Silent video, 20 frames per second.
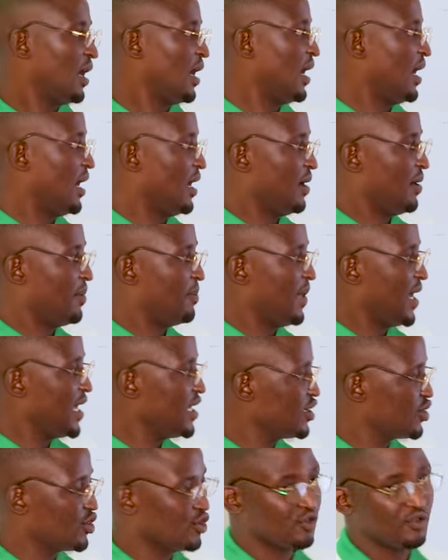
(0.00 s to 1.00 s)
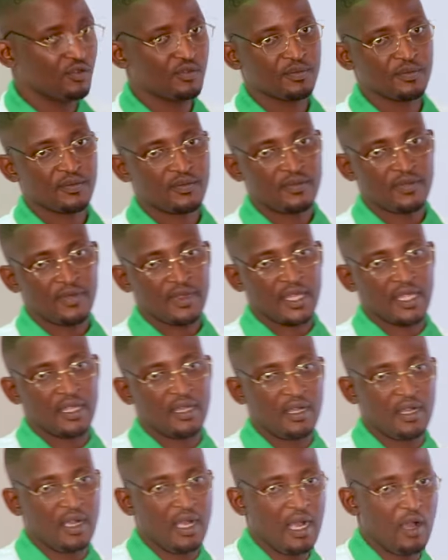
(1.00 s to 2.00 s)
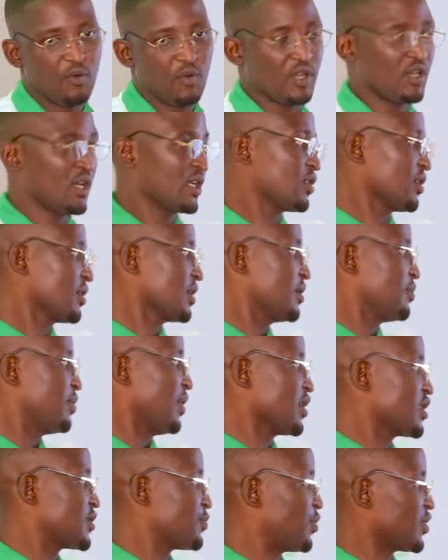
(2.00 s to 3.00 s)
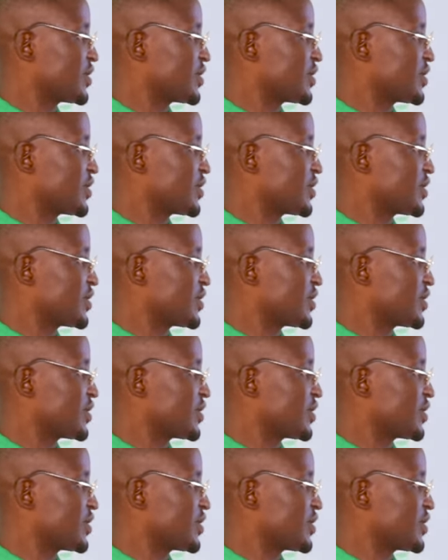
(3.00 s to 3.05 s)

Mind you, when you're talking about